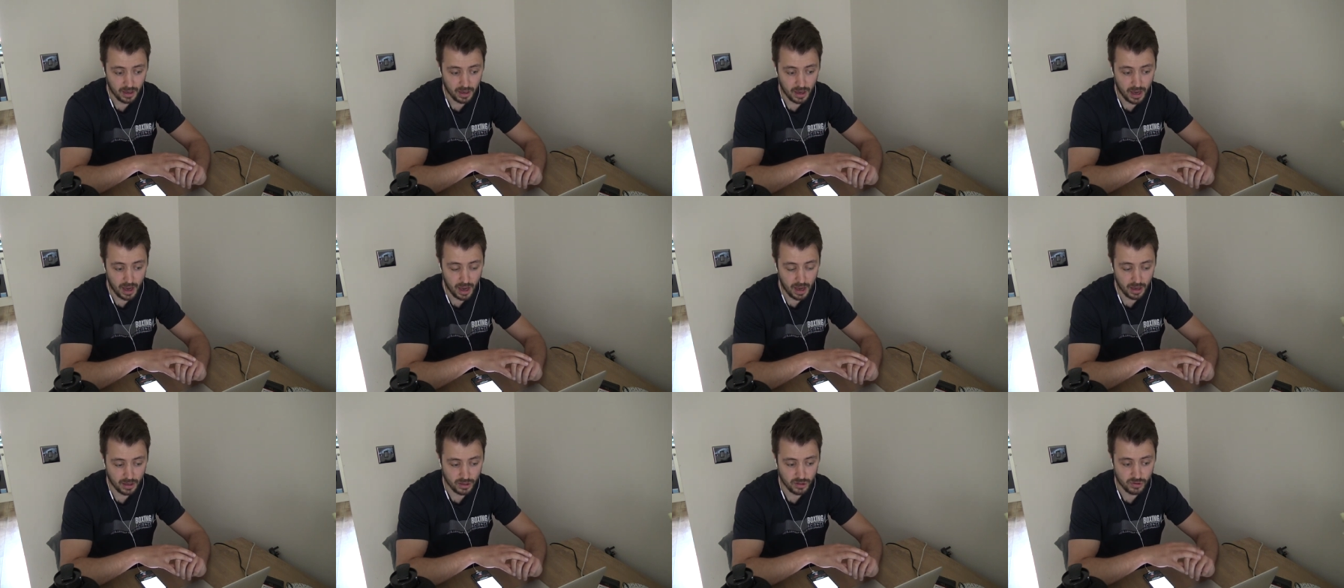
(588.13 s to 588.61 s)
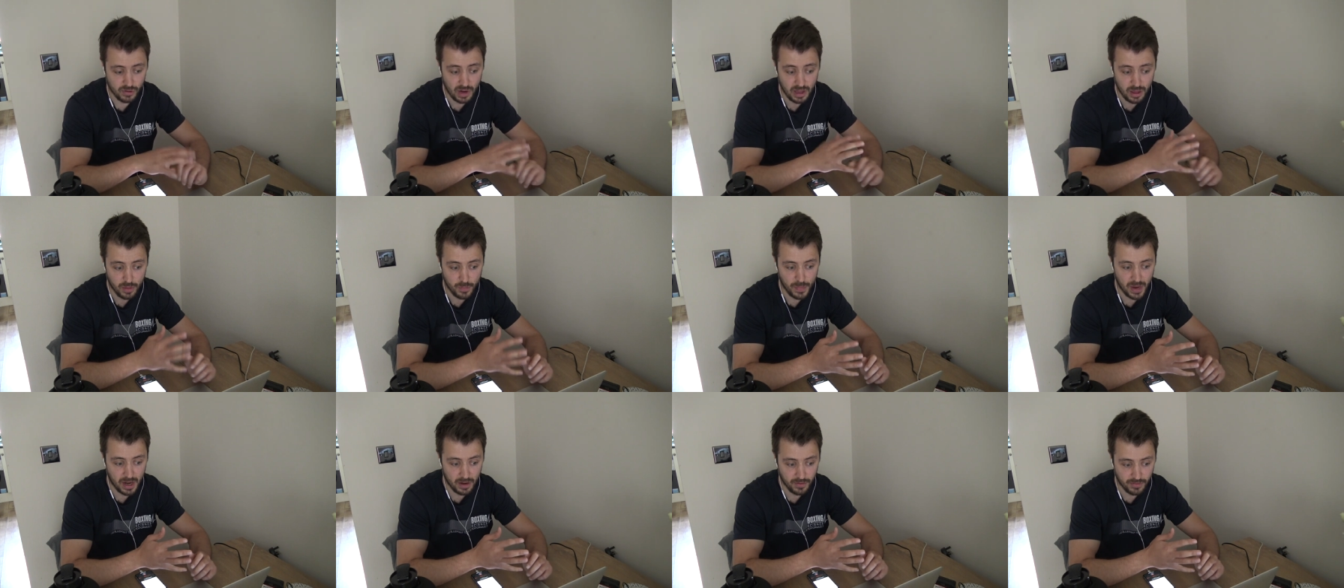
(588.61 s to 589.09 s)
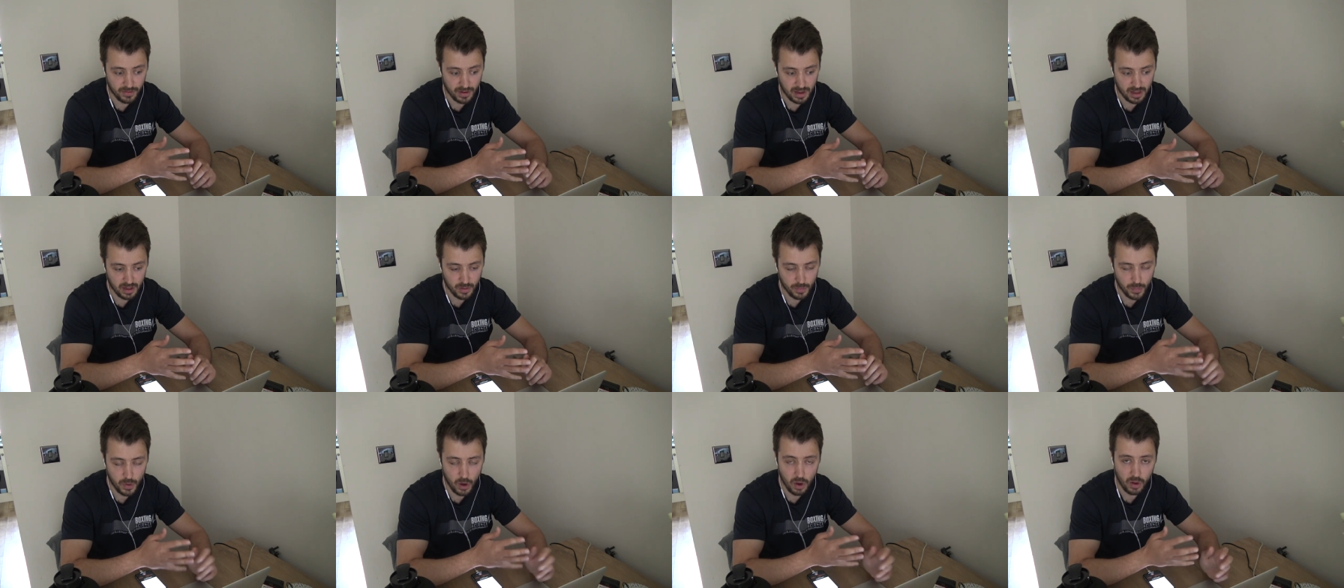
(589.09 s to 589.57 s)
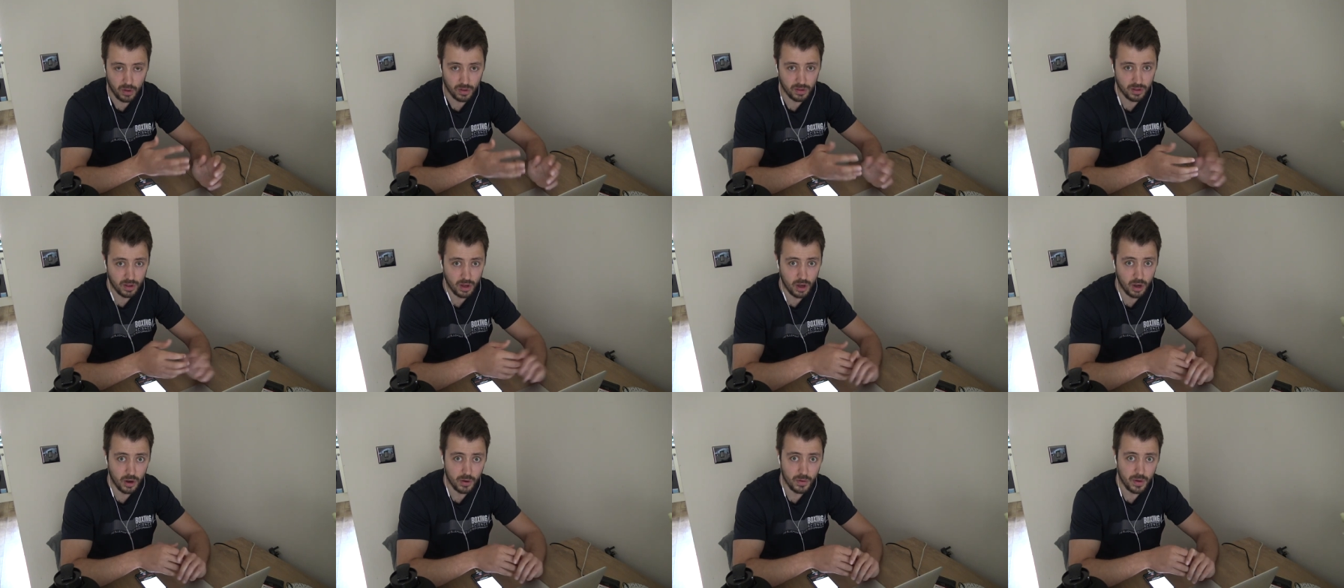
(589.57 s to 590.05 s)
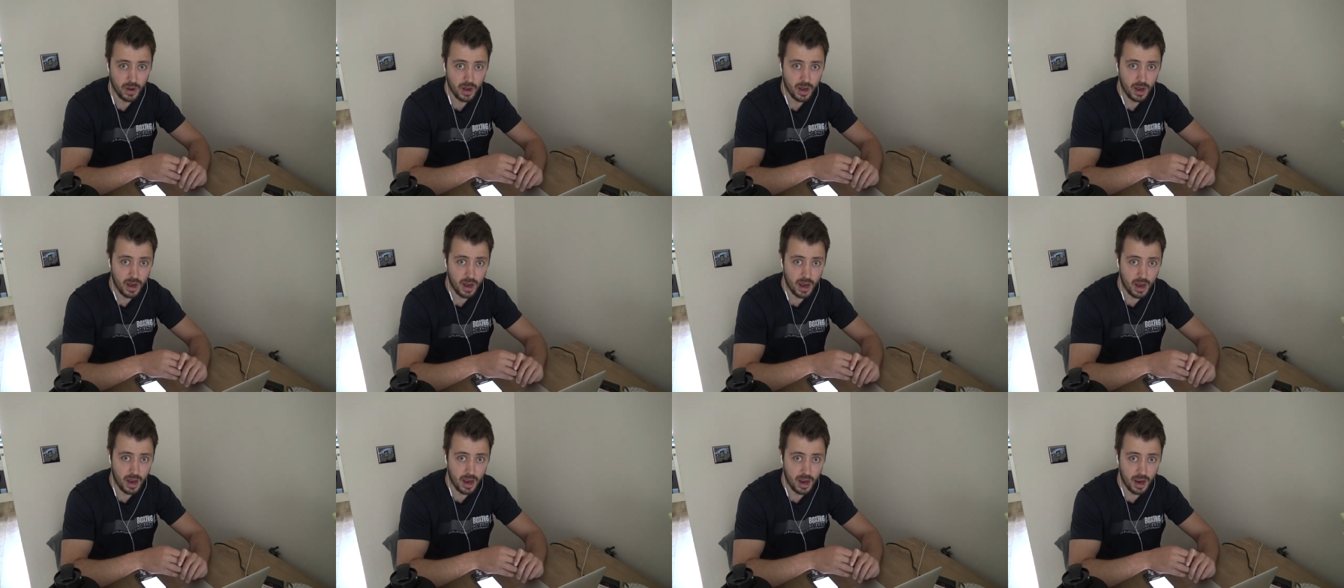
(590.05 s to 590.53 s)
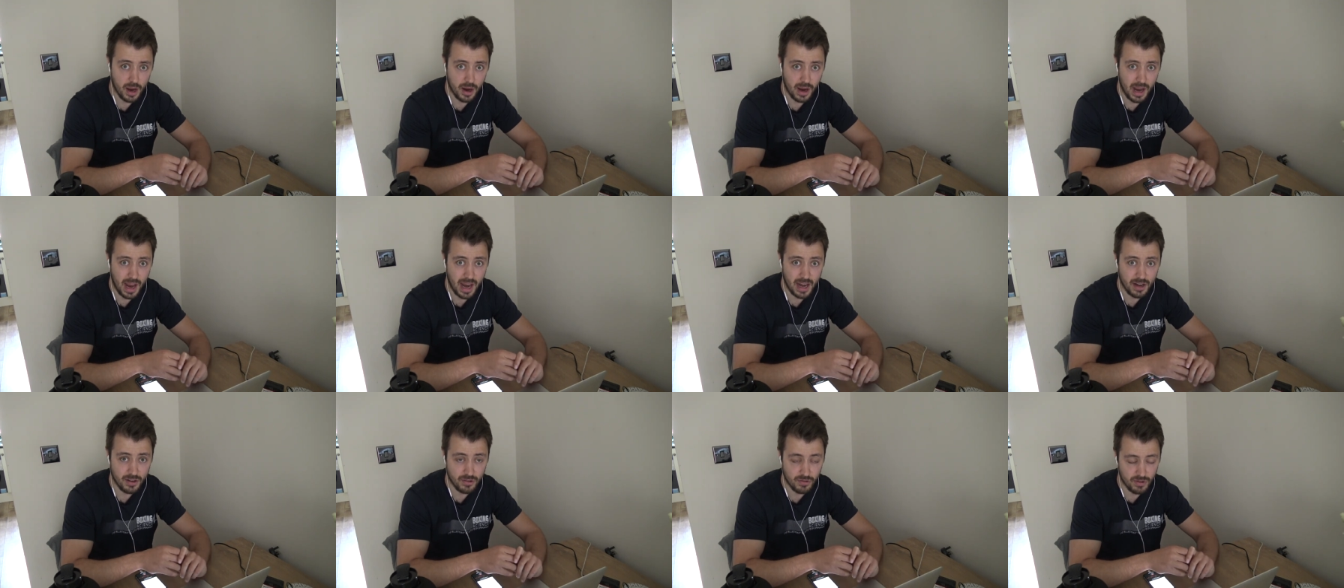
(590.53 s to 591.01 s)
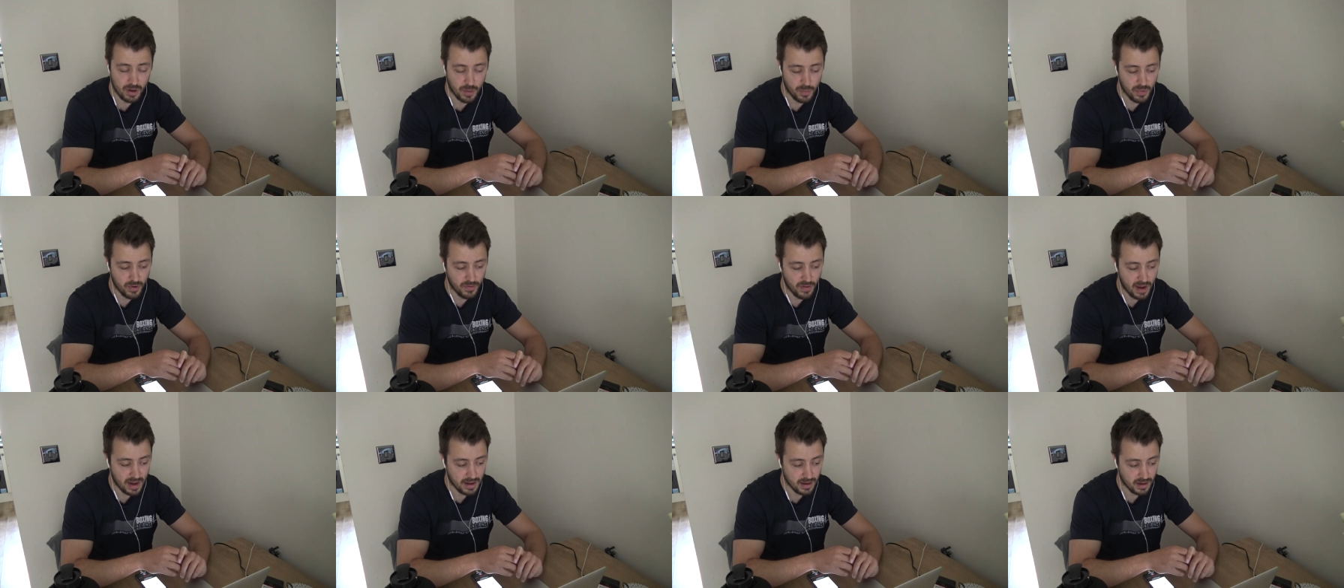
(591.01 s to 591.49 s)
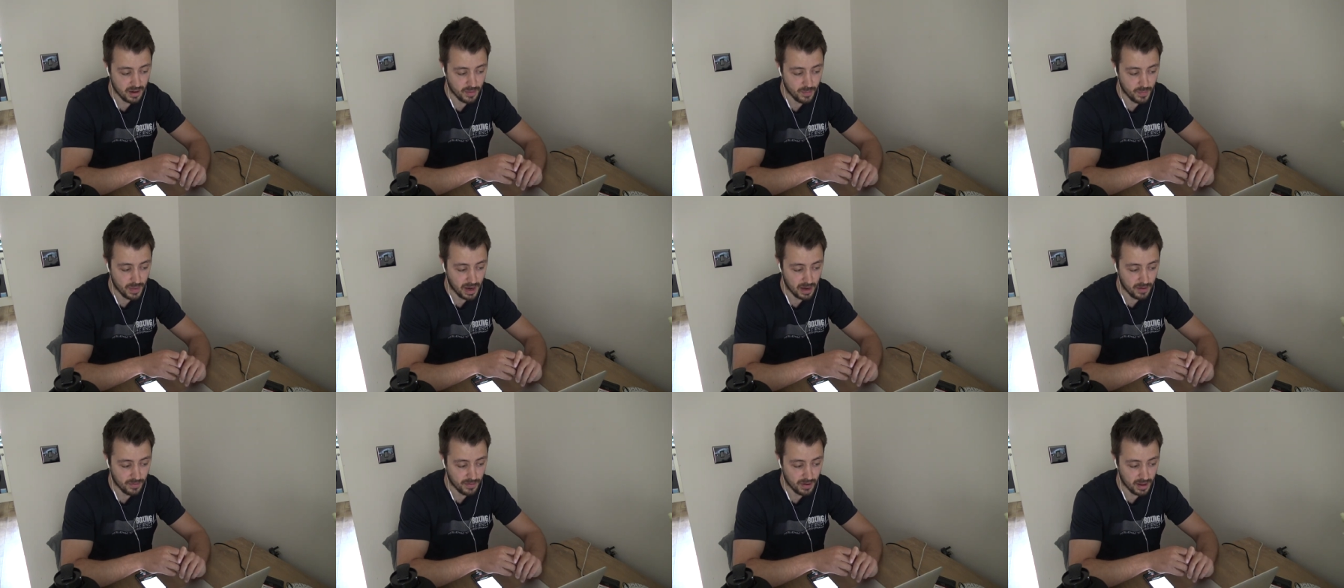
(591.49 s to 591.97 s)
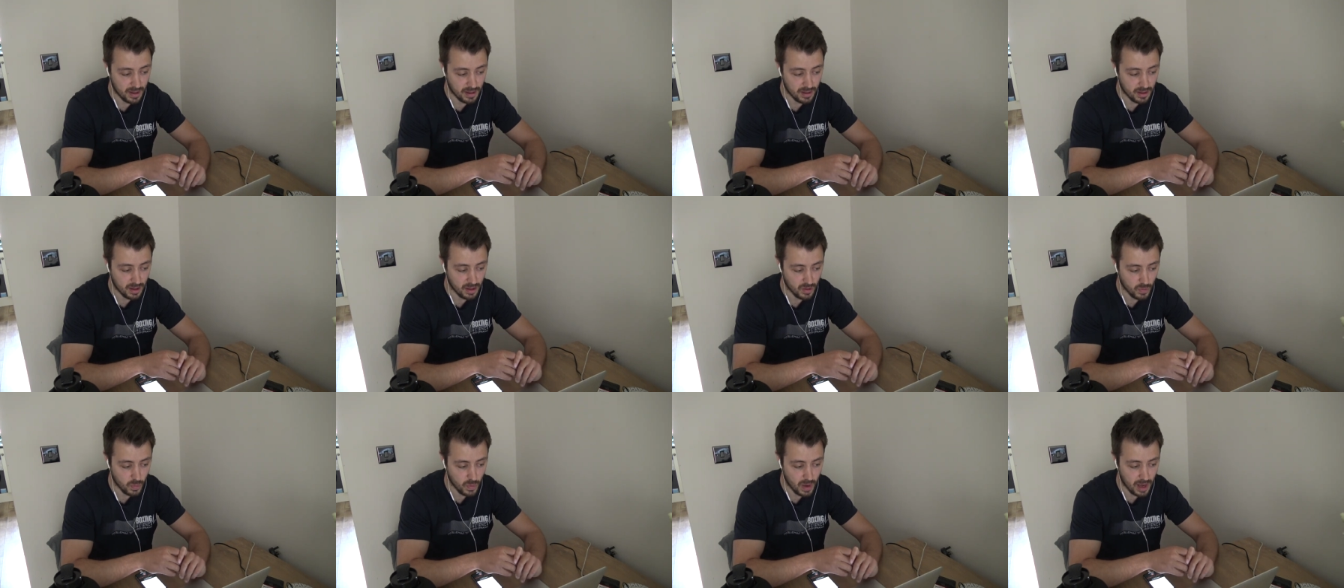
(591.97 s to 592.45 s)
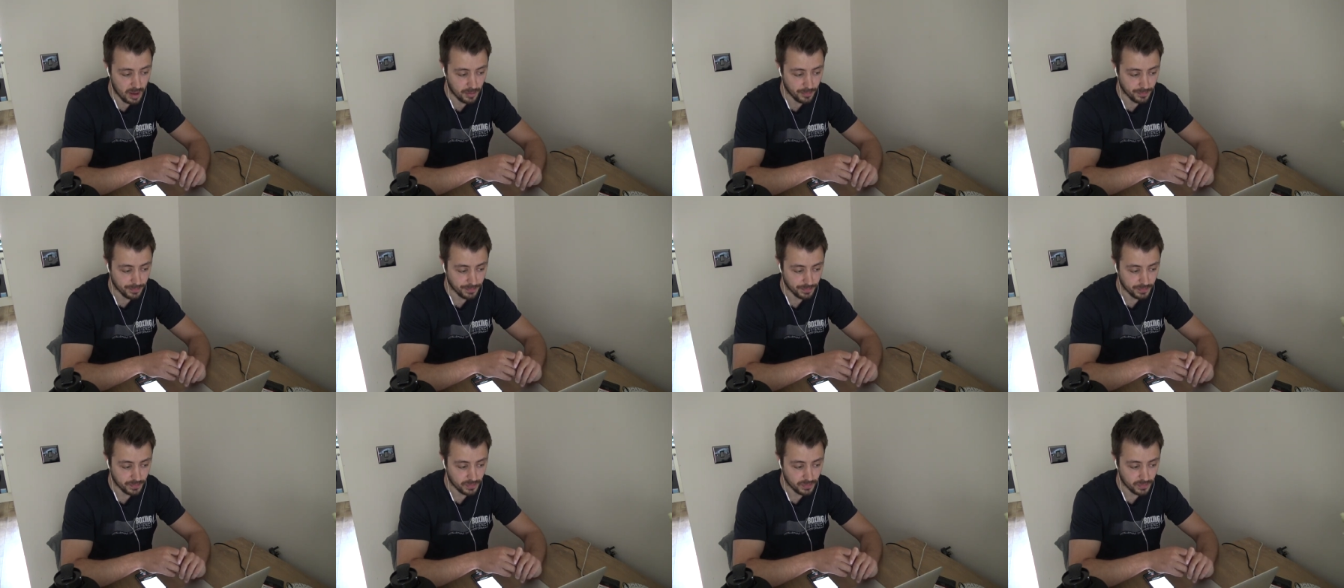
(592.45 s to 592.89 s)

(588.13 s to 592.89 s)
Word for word: uh, strength benefits, but also uh, injury prevention benefits as well.